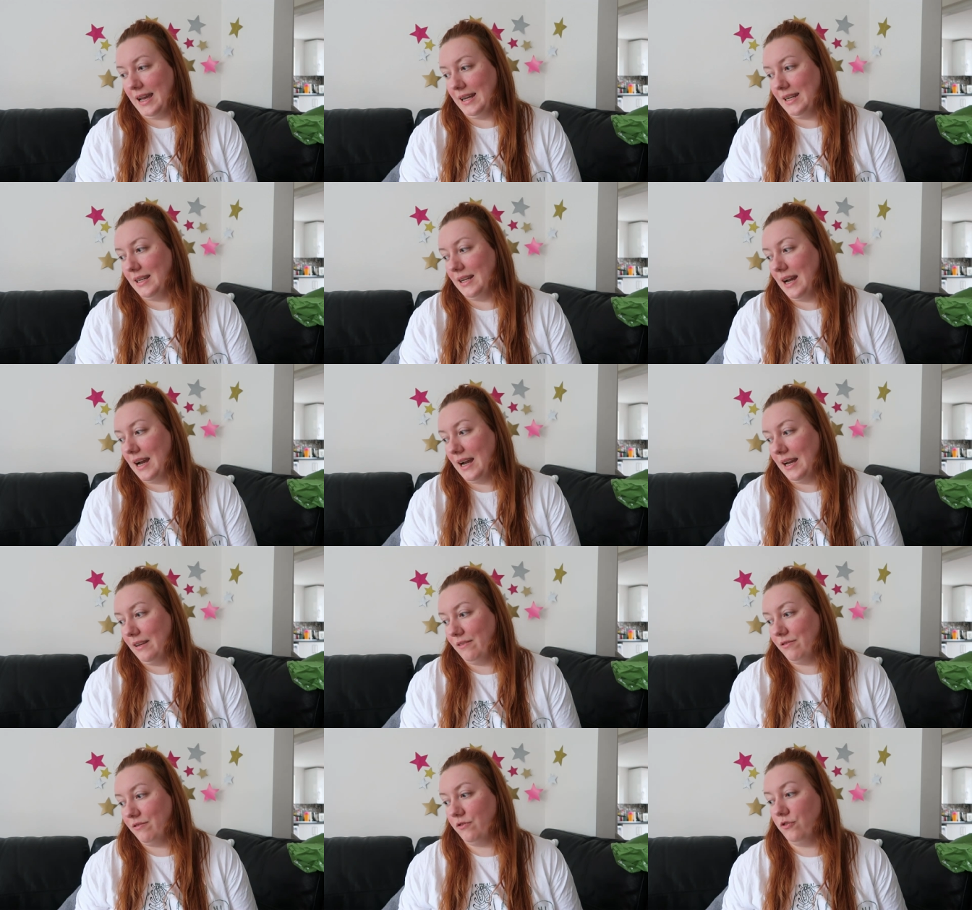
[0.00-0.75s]
I,
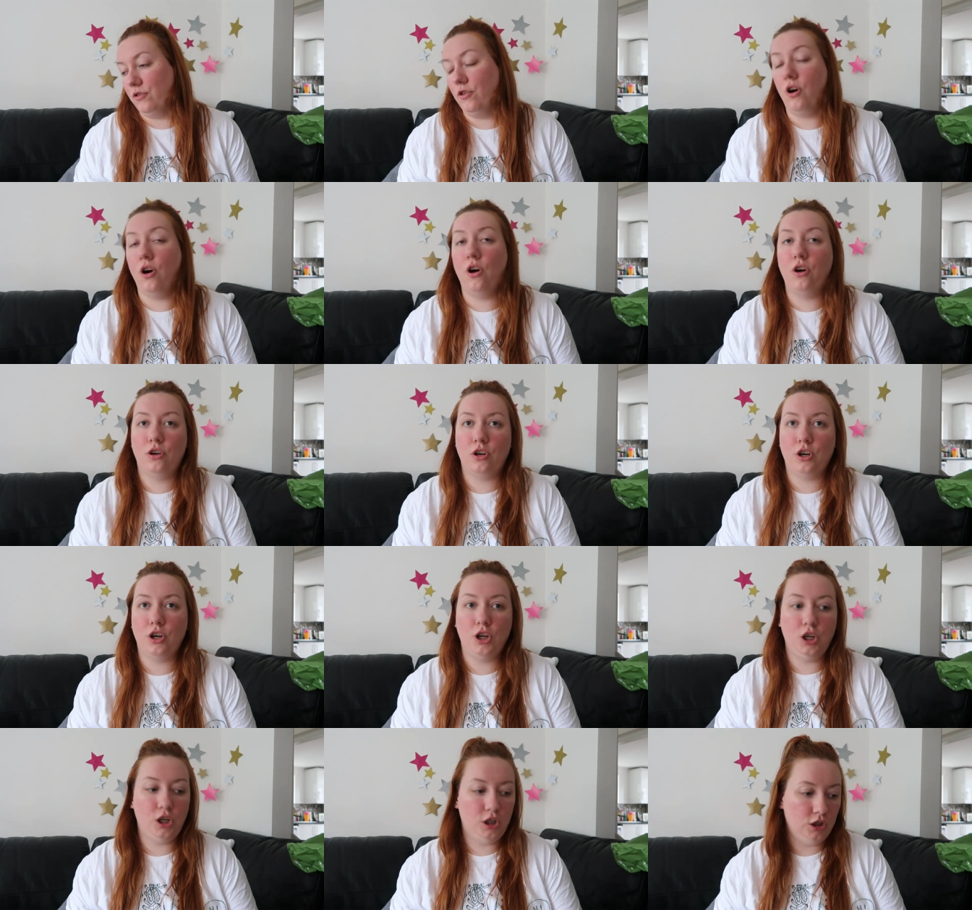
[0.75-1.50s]
I've not
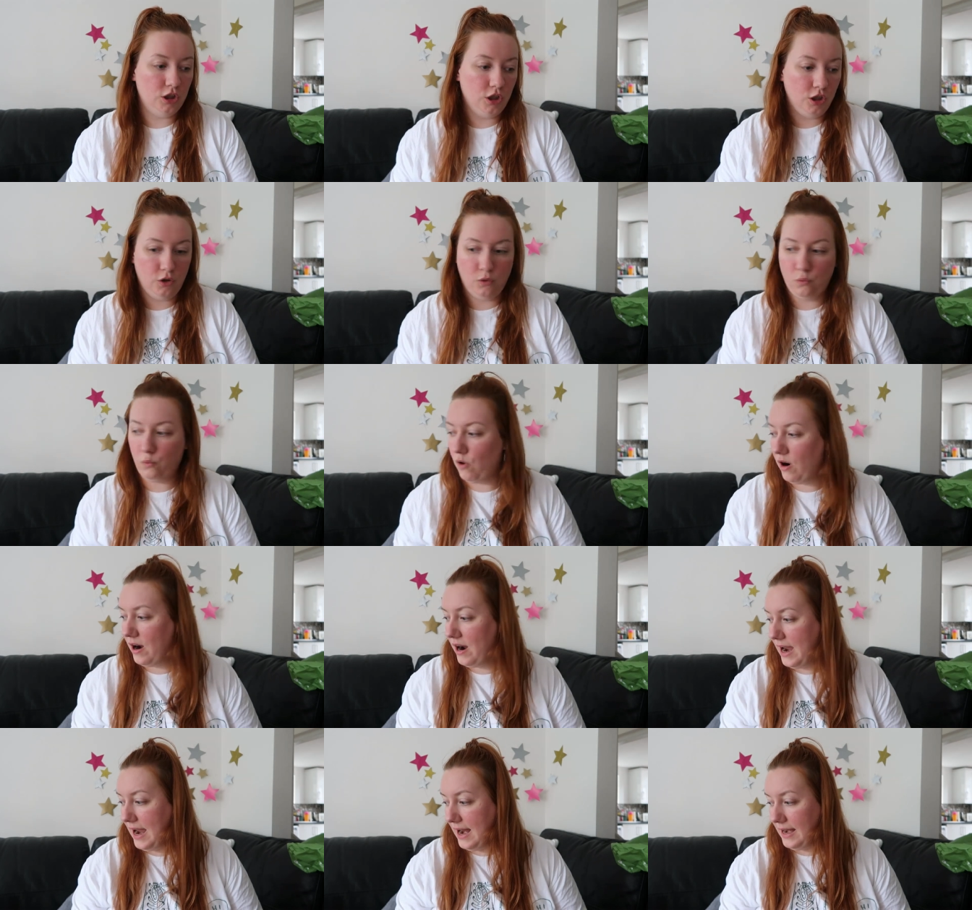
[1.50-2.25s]
got a clue
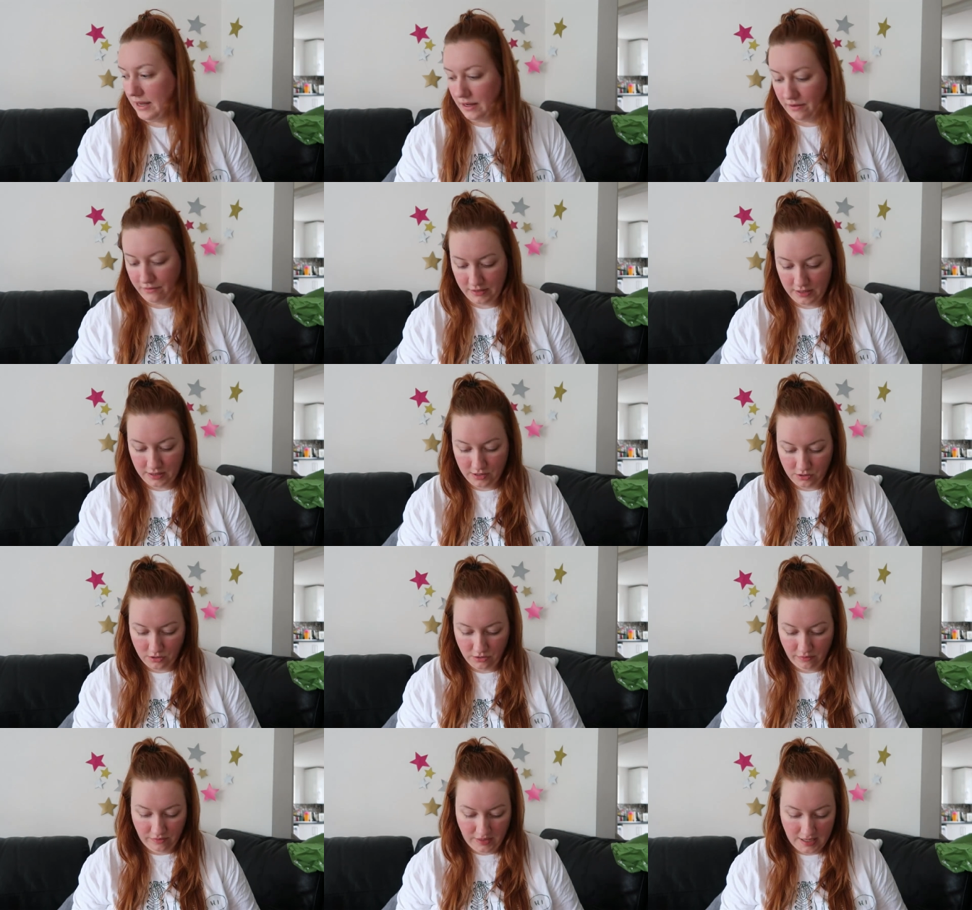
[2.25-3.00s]
what any of this
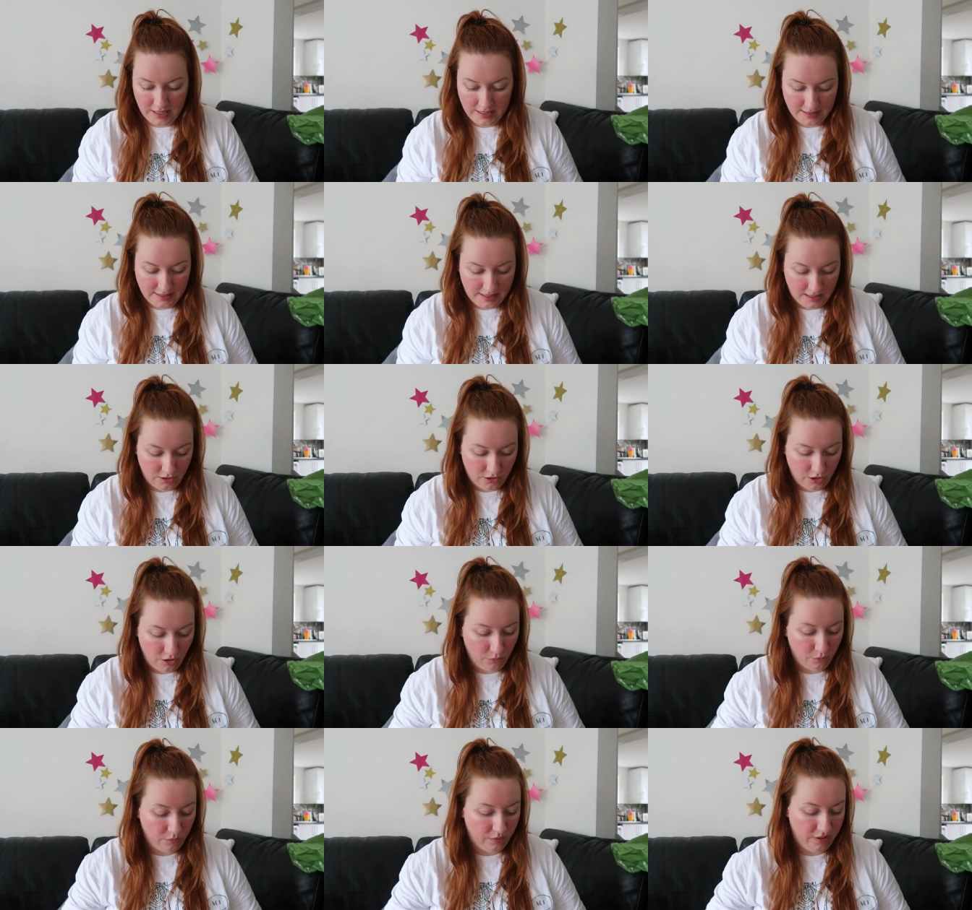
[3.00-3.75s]
stuff is, I
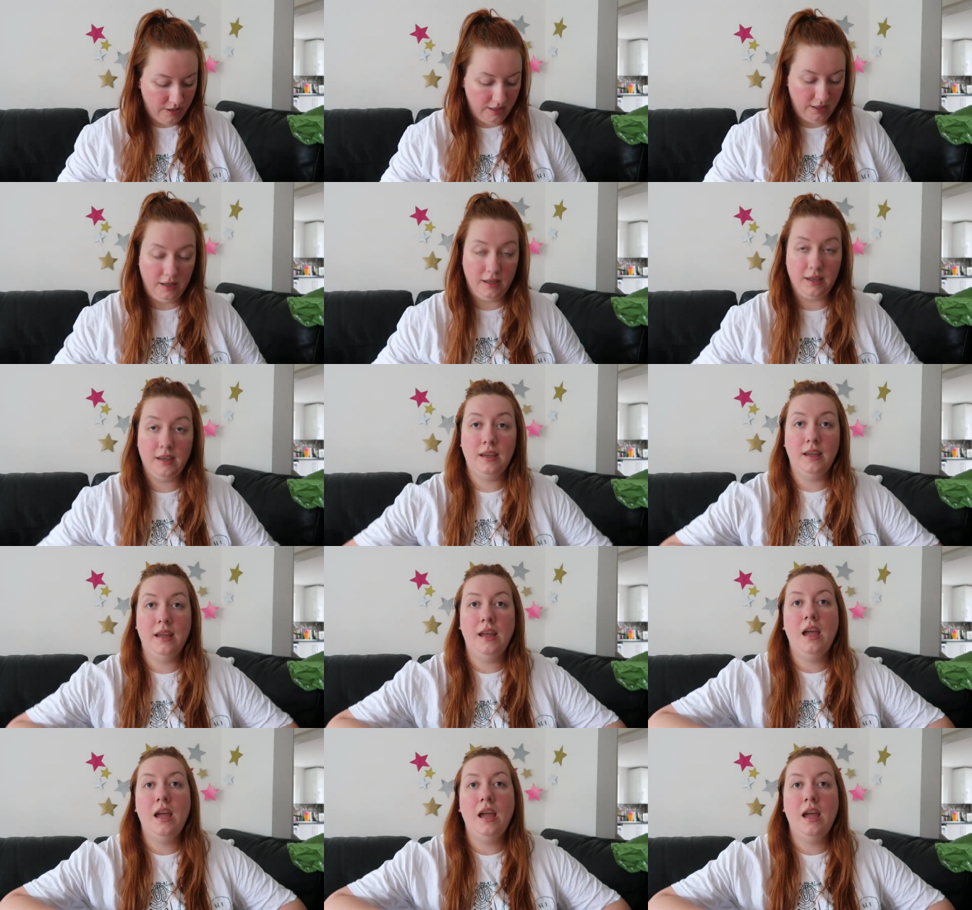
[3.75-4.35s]
don't think.